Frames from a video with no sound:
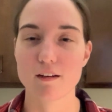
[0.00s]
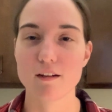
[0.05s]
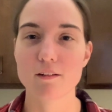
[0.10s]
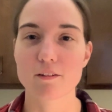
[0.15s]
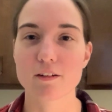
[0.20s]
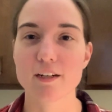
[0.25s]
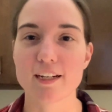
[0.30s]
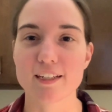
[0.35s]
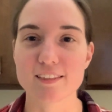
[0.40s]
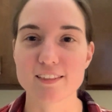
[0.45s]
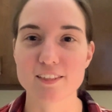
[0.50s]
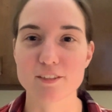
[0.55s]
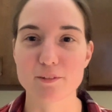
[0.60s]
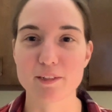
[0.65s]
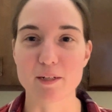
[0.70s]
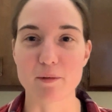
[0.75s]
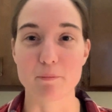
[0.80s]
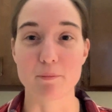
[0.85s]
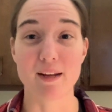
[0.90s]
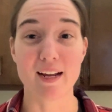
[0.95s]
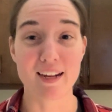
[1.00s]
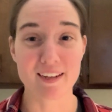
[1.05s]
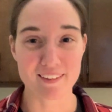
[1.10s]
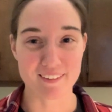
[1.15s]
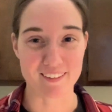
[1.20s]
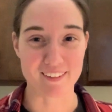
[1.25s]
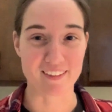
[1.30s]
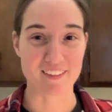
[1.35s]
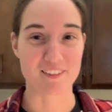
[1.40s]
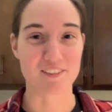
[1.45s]
All right, so we are back in
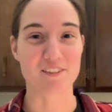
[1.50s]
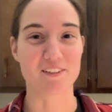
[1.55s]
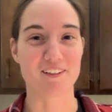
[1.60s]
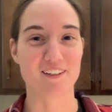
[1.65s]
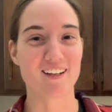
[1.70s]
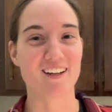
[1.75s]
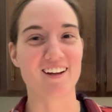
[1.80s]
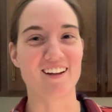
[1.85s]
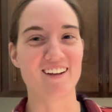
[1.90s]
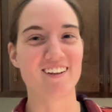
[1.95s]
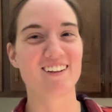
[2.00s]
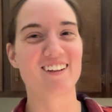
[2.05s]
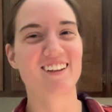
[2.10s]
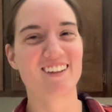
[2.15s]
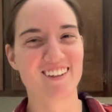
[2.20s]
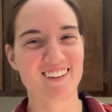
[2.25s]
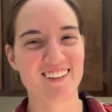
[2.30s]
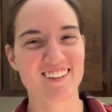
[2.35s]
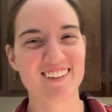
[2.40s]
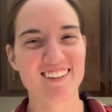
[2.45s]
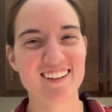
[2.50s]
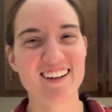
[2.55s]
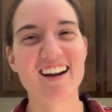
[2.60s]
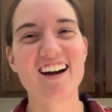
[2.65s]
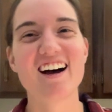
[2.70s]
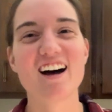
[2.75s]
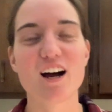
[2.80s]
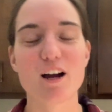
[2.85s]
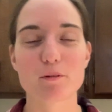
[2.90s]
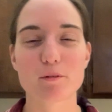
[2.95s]
the kitchen again.
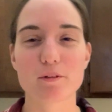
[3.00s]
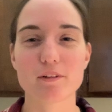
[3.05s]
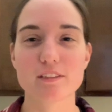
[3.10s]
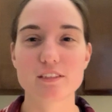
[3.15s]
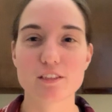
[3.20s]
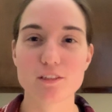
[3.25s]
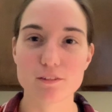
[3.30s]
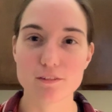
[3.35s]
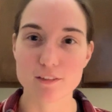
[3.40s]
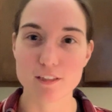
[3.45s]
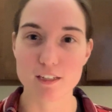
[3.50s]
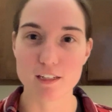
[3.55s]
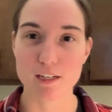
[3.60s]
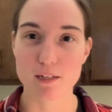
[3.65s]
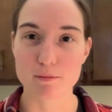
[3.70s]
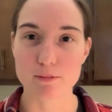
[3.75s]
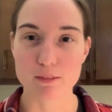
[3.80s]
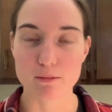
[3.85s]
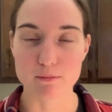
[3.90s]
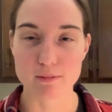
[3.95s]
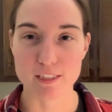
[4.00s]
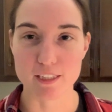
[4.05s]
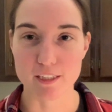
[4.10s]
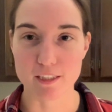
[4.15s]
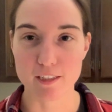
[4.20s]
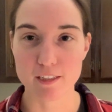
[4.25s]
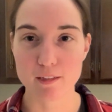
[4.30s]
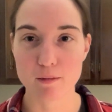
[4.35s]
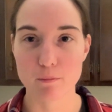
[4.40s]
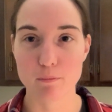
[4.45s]
I'm going to cook up some
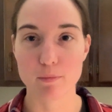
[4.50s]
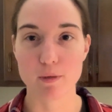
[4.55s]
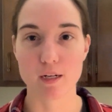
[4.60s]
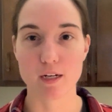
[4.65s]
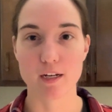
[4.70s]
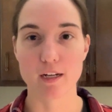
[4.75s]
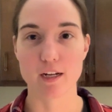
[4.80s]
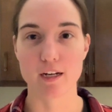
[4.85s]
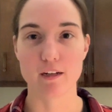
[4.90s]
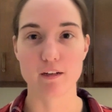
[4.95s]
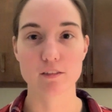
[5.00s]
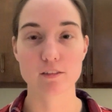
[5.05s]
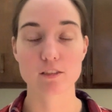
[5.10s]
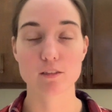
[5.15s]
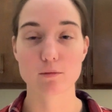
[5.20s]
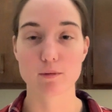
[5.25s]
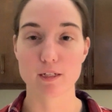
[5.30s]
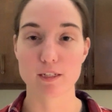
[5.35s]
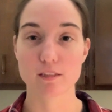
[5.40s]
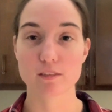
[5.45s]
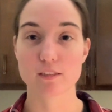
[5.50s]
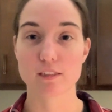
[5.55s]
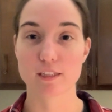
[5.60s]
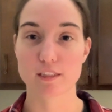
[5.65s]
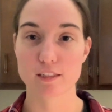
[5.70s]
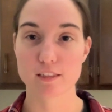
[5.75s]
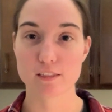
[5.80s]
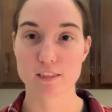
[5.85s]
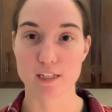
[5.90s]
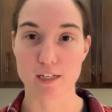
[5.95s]
dinner, but I also wanted to take
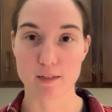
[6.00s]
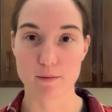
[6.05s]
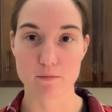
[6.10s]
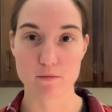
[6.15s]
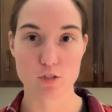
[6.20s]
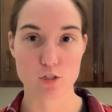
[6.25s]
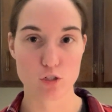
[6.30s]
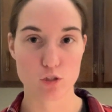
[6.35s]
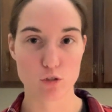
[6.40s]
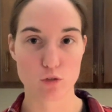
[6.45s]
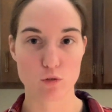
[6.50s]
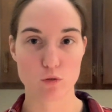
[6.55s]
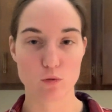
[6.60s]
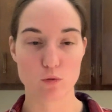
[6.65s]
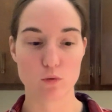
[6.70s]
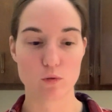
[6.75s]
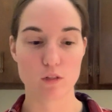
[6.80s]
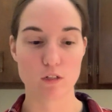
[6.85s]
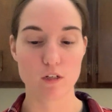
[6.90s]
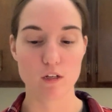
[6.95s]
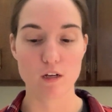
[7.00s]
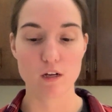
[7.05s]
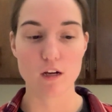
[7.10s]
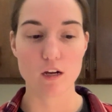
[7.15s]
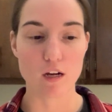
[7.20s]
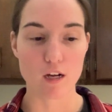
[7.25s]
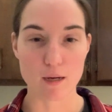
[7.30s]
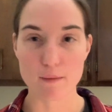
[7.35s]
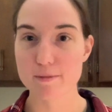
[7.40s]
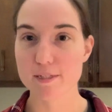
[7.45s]
this time to
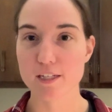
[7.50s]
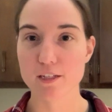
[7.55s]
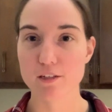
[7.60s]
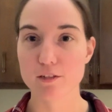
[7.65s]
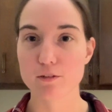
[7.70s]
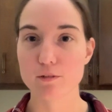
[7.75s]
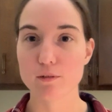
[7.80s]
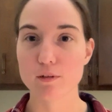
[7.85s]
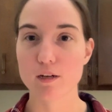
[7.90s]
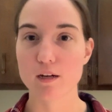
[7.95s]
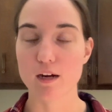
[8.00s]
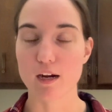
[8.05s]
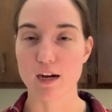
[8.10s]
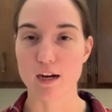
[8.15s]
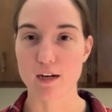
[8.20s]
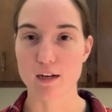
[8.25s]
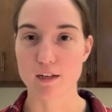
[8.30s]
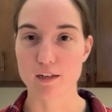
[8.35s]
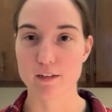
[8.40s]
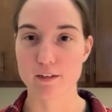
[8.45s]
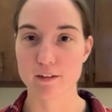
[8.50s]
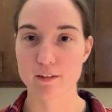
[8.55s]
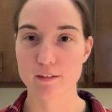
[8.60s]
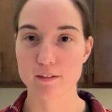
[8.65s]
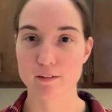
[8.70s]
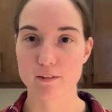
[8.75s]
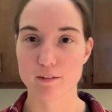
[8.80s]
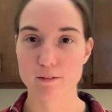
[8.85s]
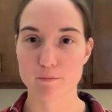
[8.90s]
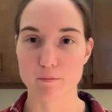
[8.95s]
update you on
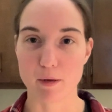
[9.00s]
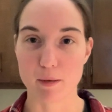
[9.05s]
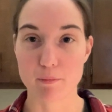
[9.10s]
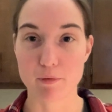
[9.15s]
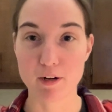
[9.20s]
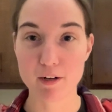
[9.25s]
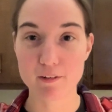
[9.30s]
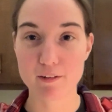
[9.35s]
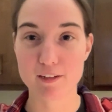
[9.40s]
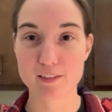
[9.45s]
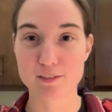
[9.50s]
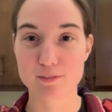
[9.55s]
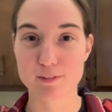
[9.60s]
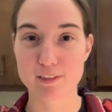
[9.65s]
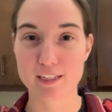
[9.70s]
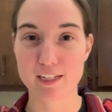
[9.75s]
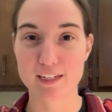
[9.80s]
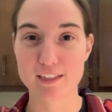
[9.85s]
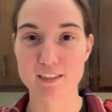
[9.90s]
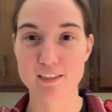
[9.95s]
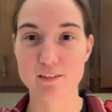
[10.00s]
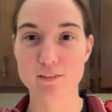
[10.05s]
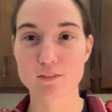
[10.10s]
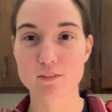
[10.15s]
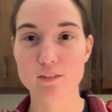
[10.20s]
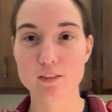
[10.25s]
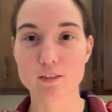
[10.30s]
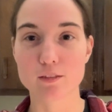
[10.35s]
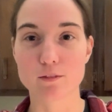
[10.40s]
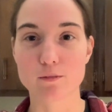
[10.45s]
my progress with Addie
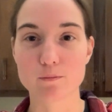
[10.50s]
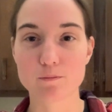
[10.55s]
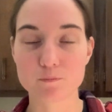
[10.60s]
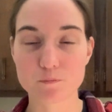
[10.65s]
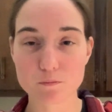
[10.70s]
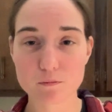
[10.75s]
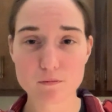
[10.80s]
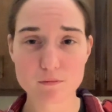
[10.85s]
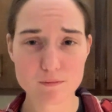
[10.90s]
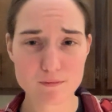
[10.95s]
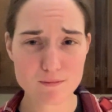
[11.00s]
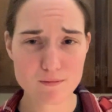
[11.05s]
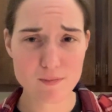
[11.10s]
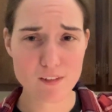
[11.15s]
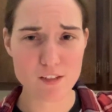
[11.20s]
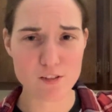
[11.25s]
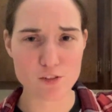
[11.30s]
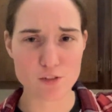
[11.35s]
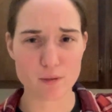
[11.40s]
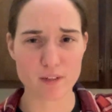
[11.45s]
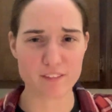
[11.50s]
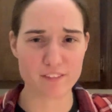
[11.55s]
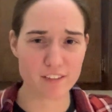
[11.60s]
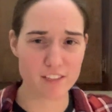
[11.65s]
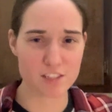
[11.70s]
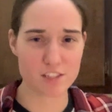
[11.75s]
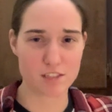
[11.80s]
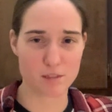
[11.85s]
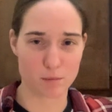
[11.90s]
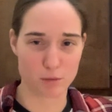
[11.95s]
LaRue. So I
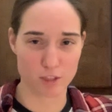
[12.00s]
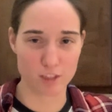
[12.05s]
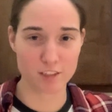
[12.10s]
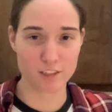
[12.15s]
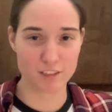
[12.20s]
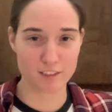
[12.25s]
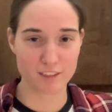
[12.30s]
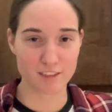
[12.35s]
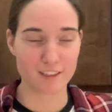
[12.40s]
finished the book,